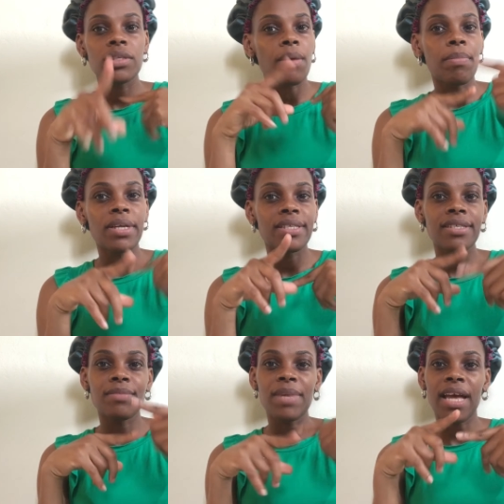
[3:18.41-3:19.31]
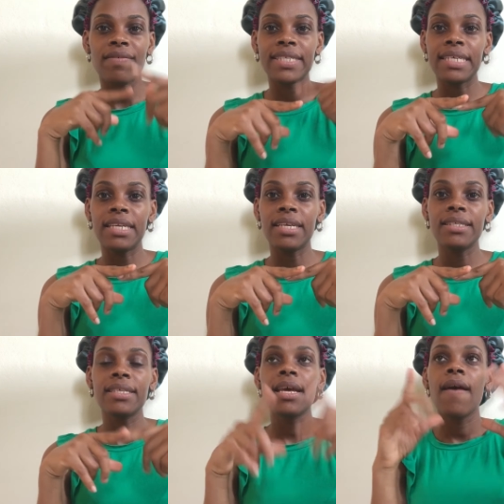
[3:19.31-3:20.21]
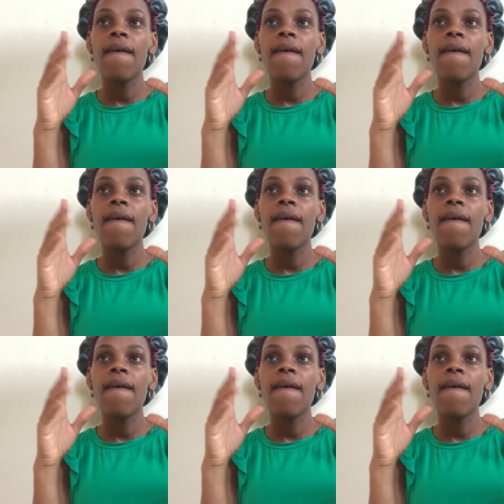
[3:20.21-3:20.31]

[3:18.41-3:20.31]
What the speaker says: Some persons may have seen it